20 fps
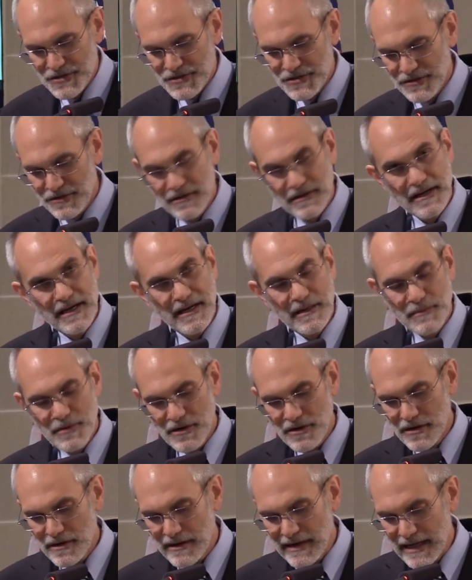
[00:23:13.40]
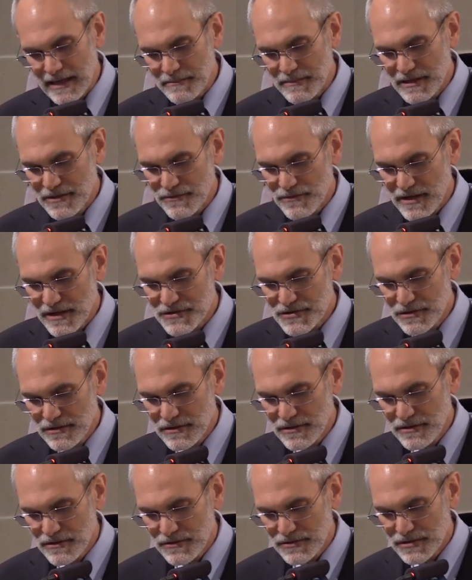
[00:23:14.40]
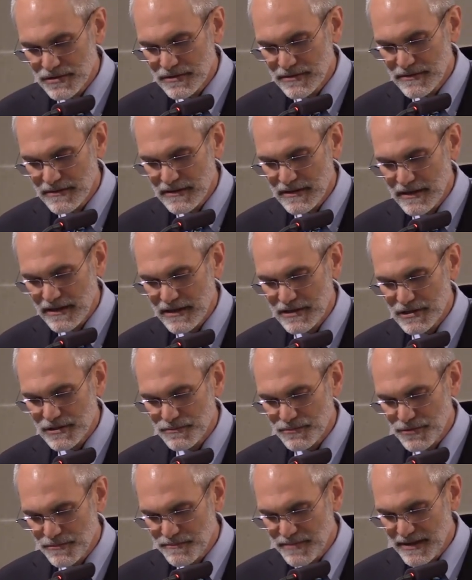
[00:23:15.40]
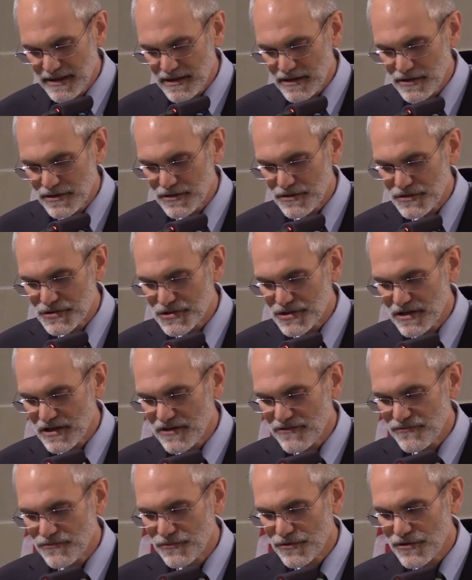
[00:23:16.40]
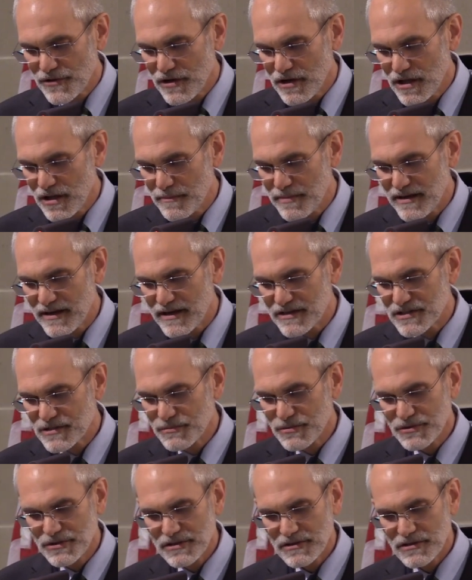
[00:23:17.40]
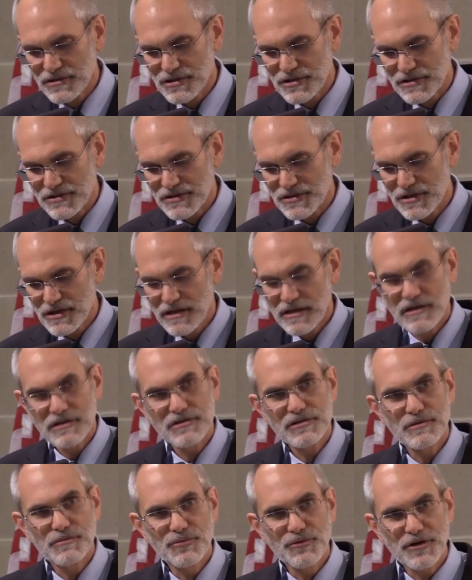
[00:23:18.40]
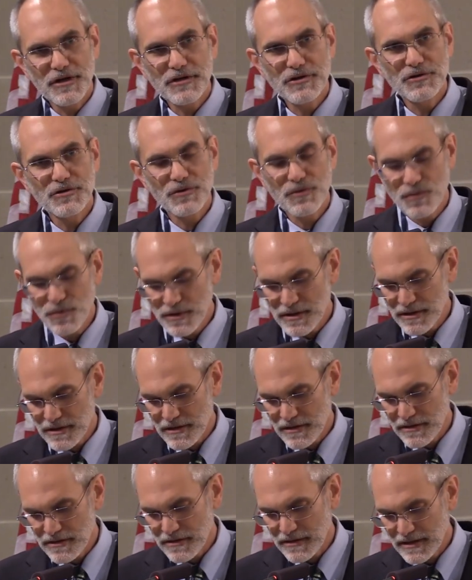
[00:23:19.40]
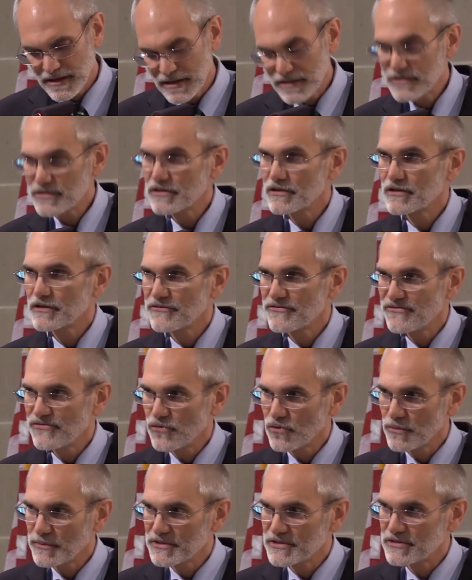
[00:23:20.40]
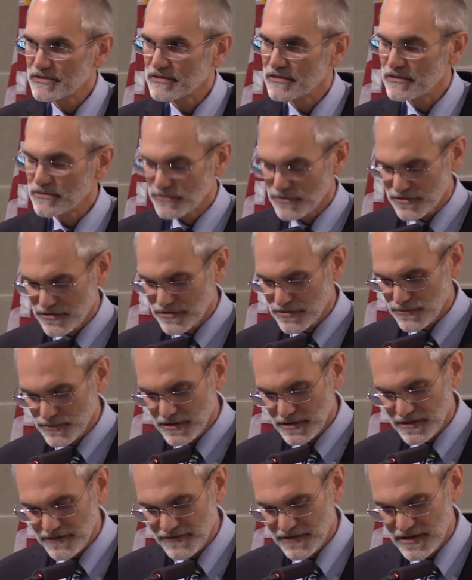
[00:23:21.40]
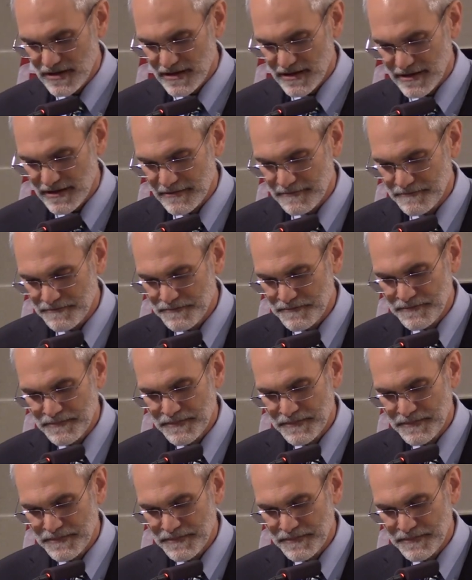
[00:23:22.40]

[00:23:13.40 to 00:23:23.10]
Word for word: is to labor and be resolute and to prepare yourself with all possible diligence to bring your will into conformity with the will of God.